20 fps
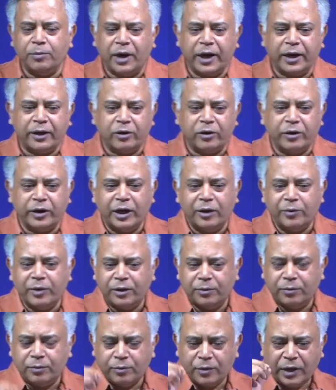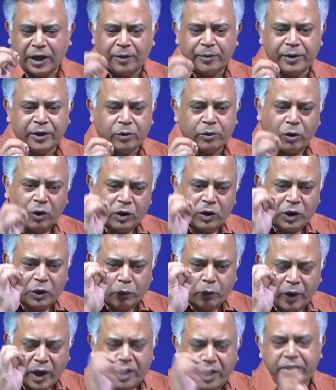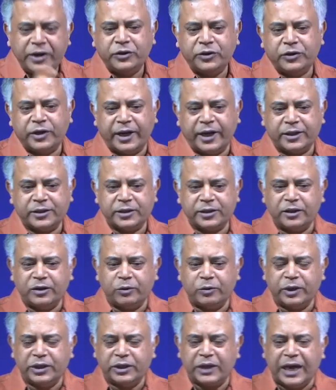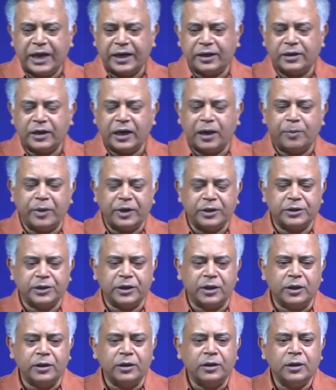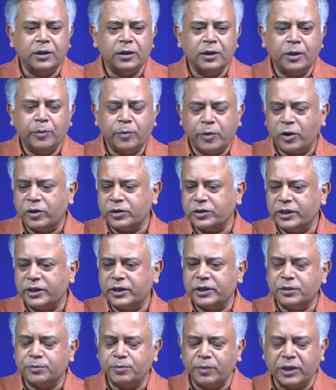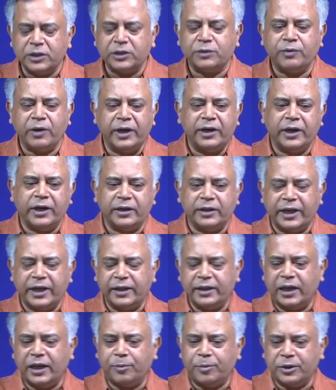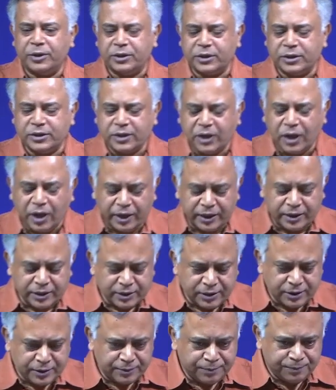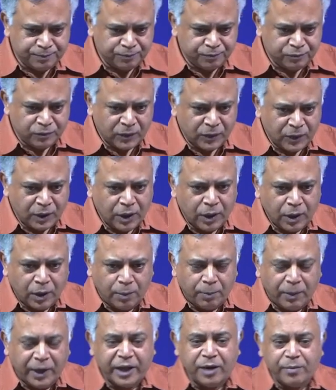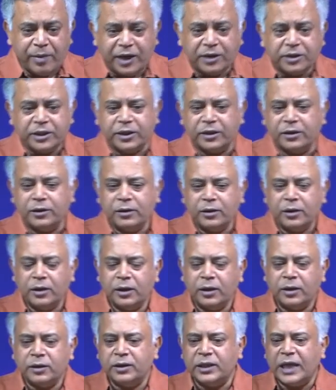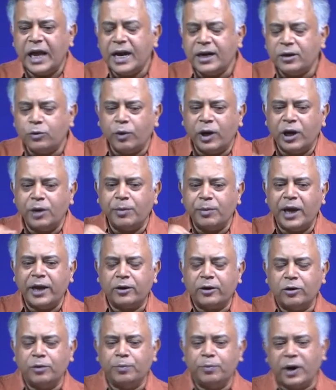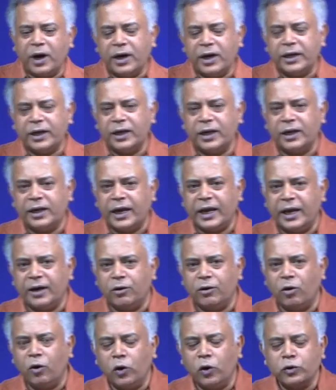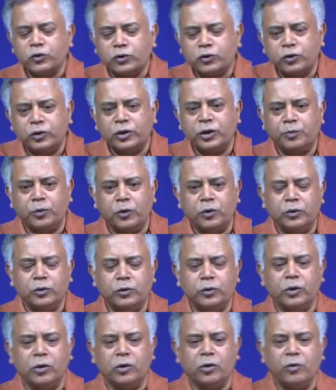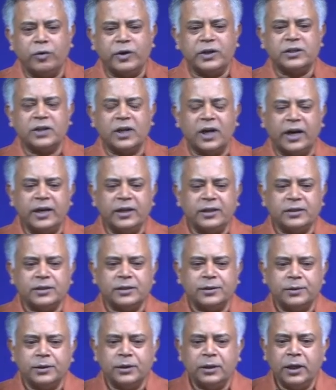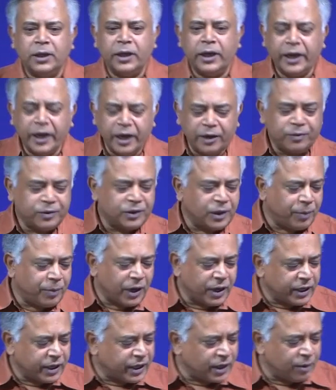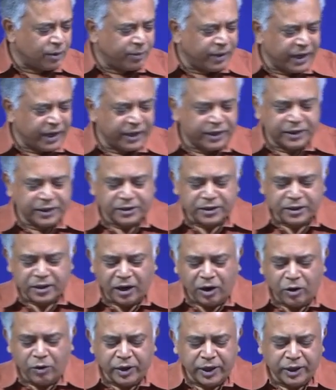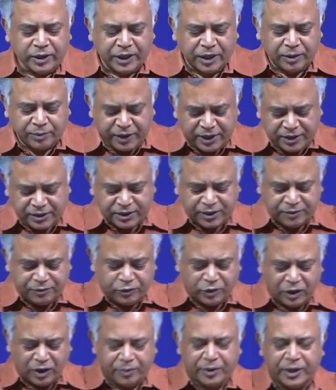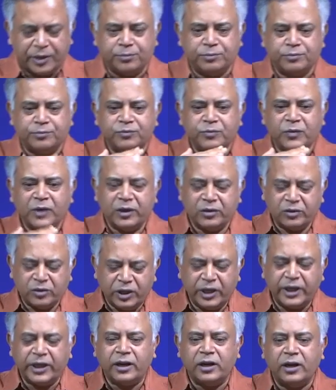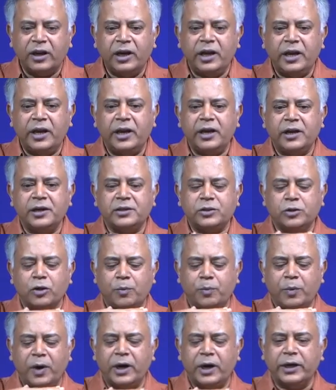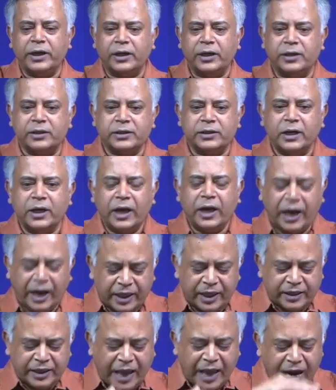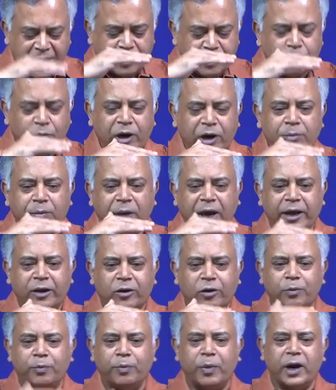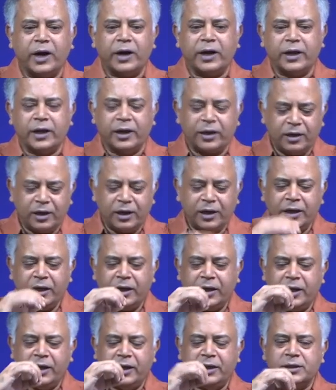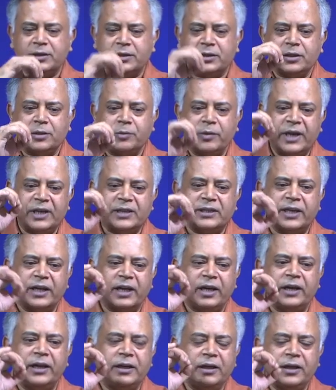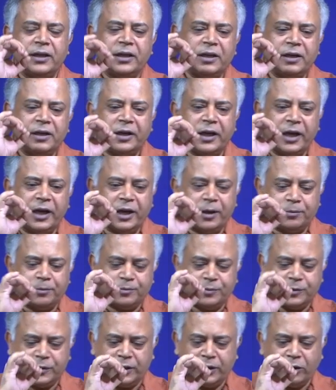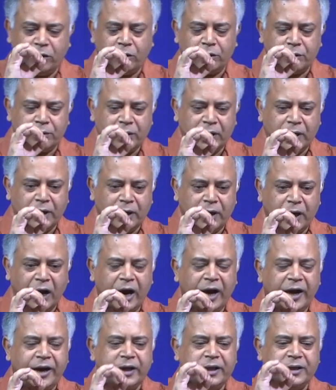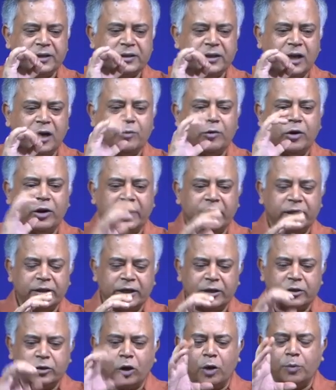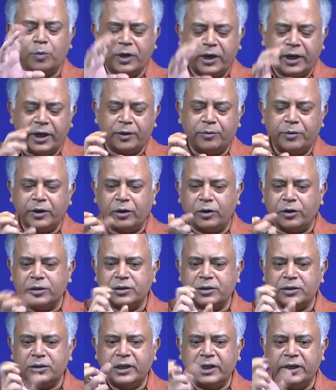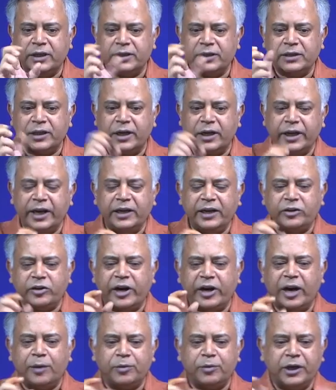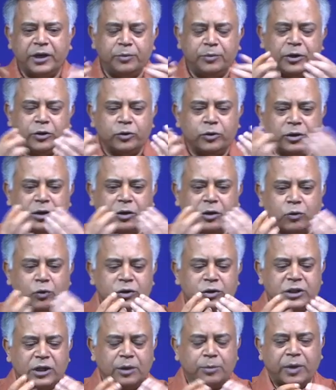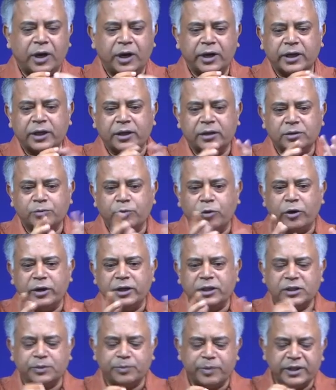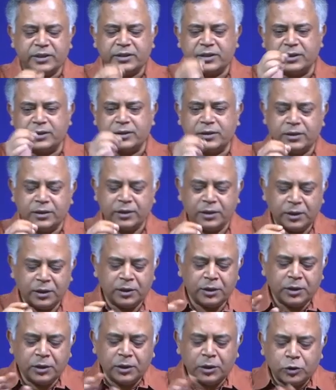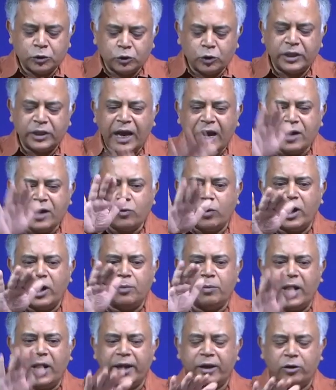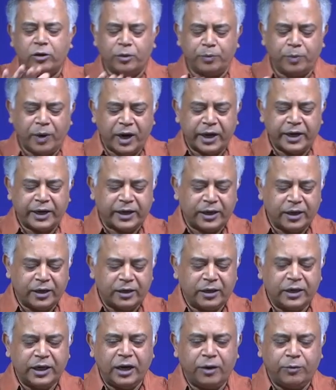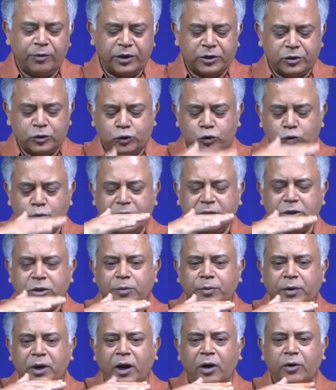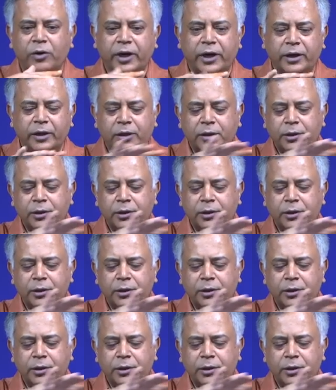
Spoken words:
micron, even having only one interaction with that aperture, because it is much finer than the aperture size. But imagine that 1 micron particle can also report to your oversize if the particle bed is crowded. That means, if you have a thick layers of particles and that 1 micron particle is basically hiding somewhere in the top layer, because it is the entrapped in between the coarser particles void spaces. So, that 1 micron particle, if it is too much of crowded,